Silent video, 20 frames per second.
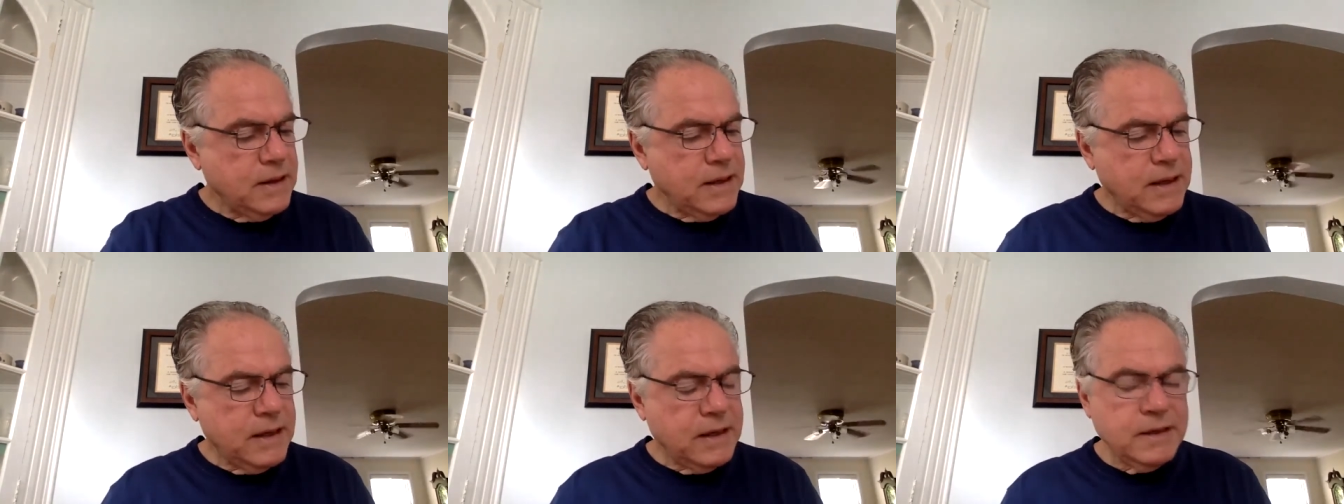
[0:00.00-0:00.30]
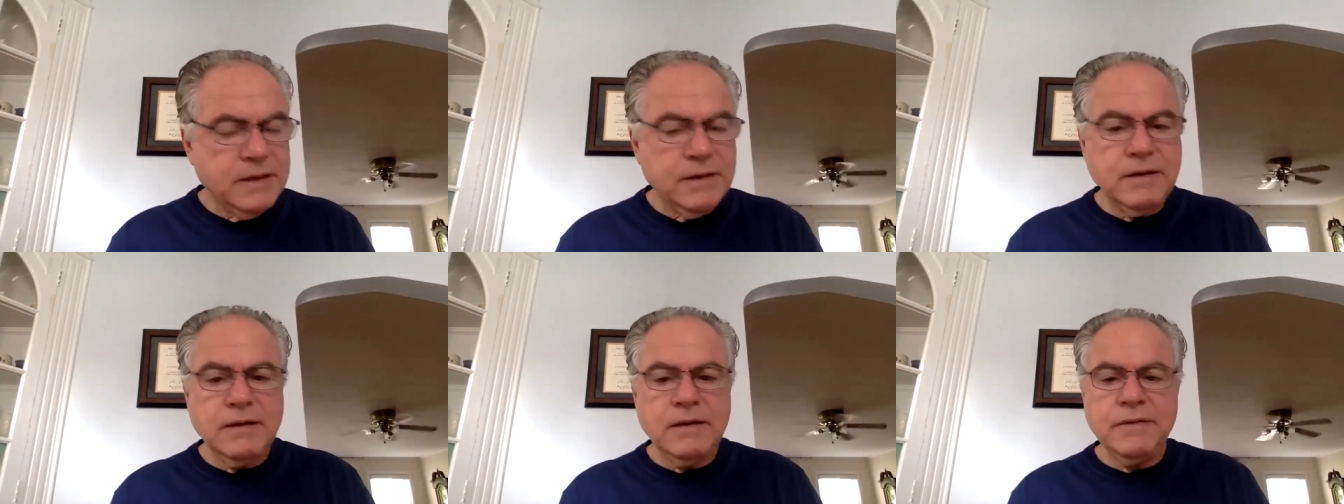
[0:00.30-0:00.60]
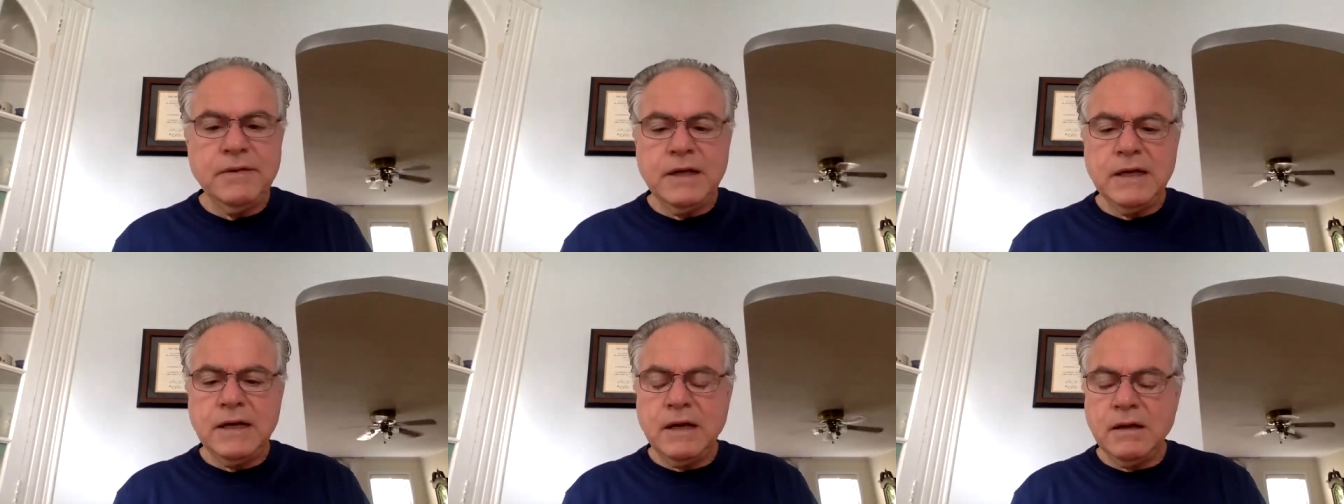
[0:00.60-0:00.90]
and,
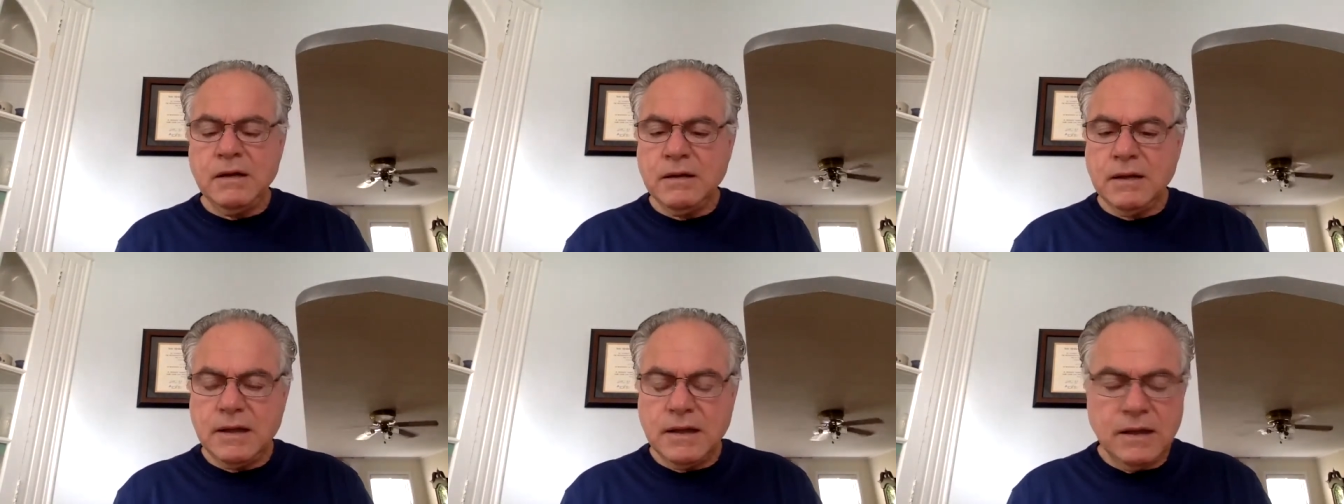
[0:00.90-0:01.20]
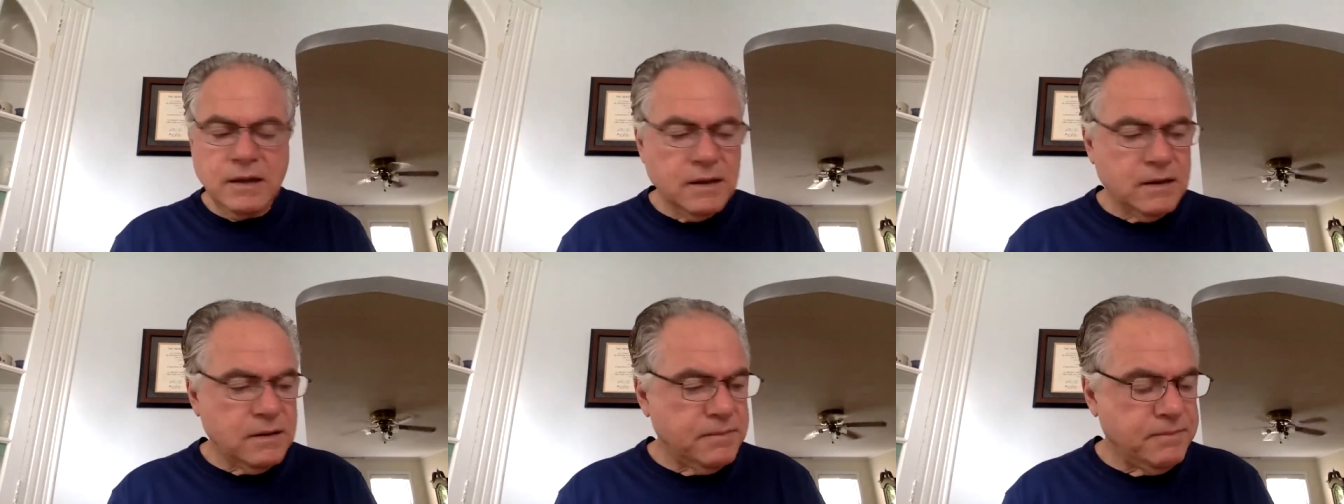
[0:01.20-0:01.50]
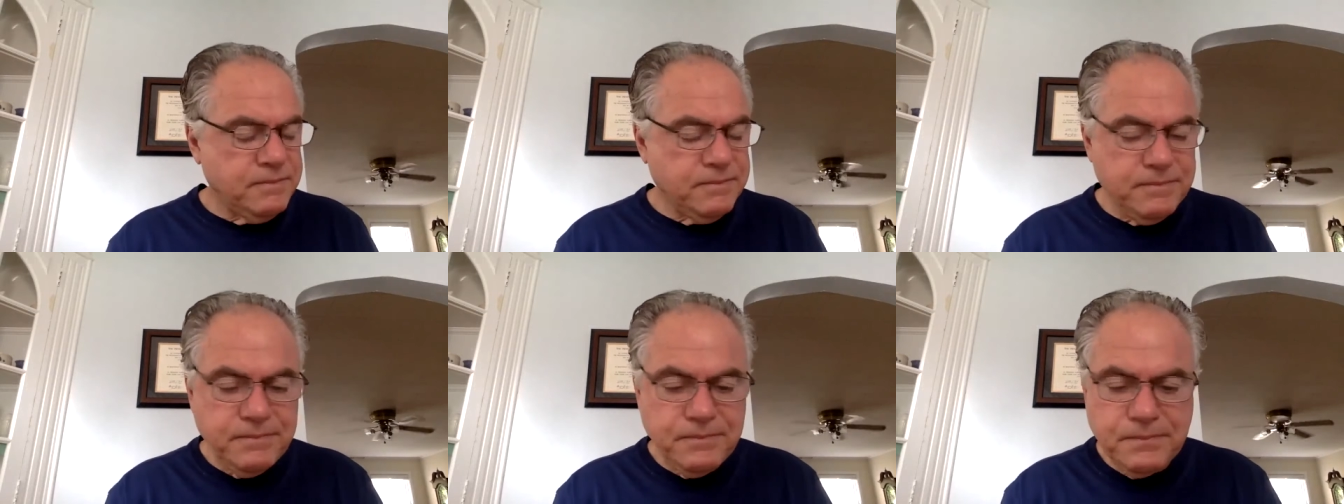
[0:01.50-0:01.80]
and then I'll
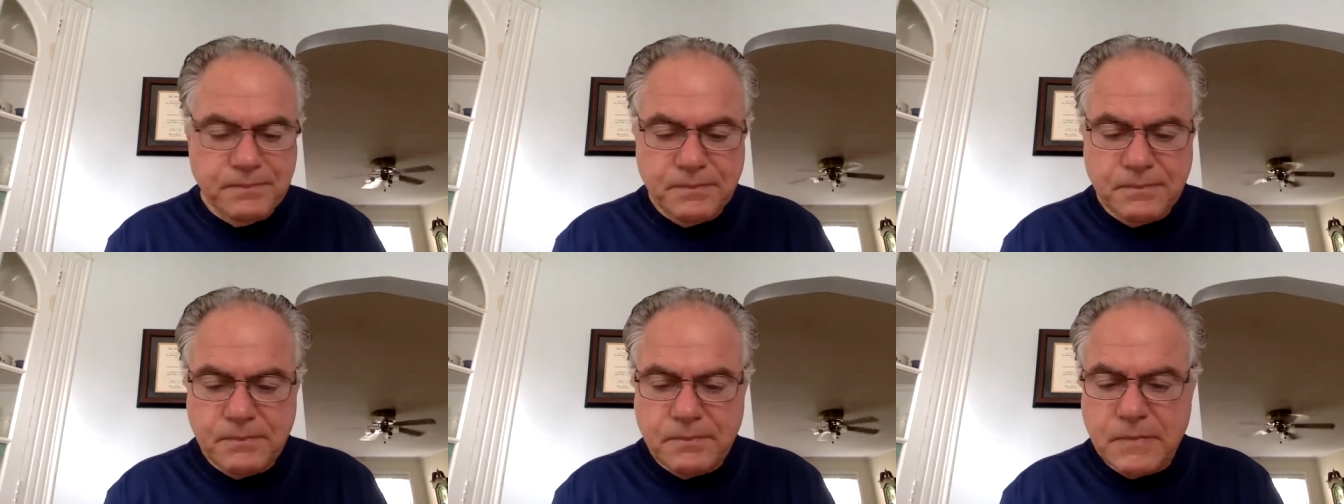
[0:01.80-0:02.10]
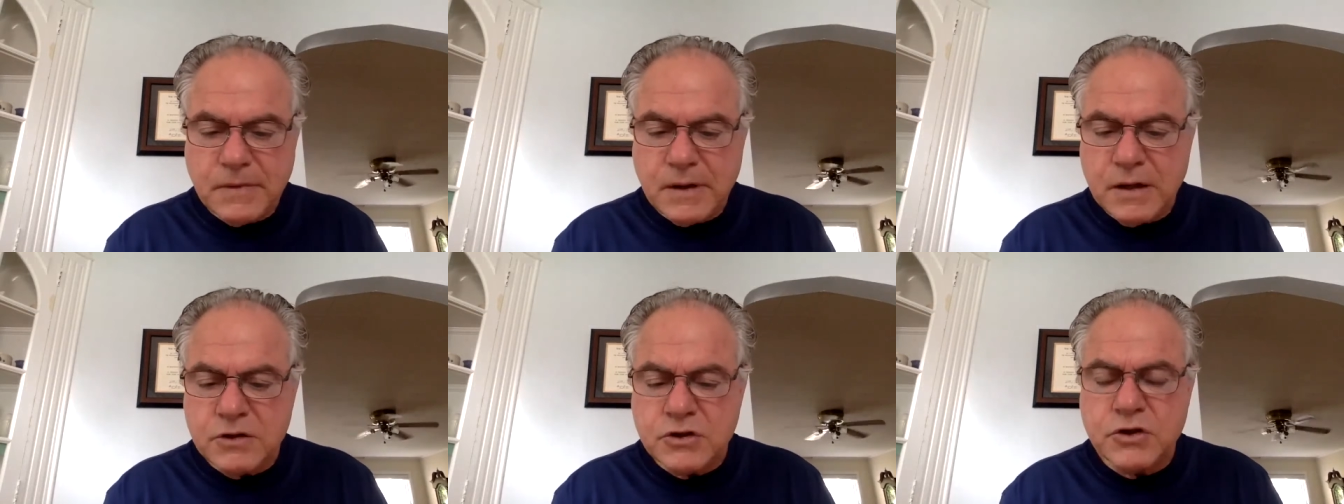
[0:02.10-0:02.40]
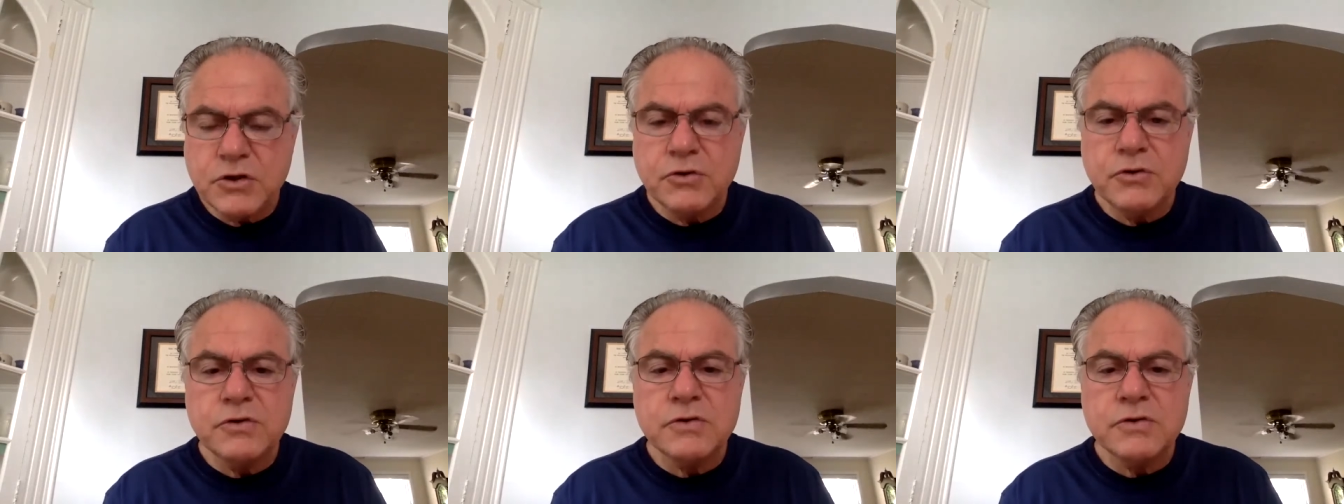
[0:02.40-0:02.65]
um, show